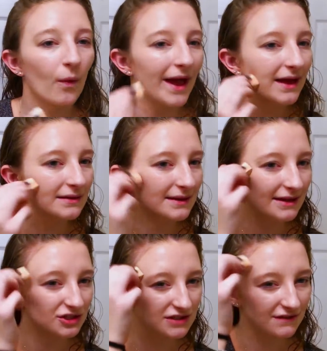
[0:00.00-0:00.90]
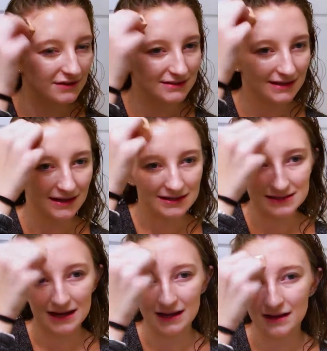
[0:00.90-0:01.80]
wet, like it just feels like
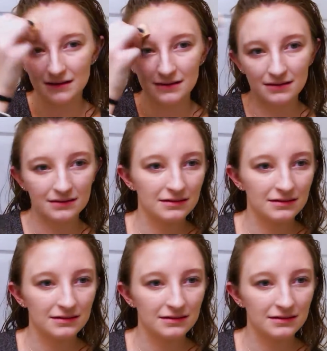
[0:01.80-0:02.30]
it's not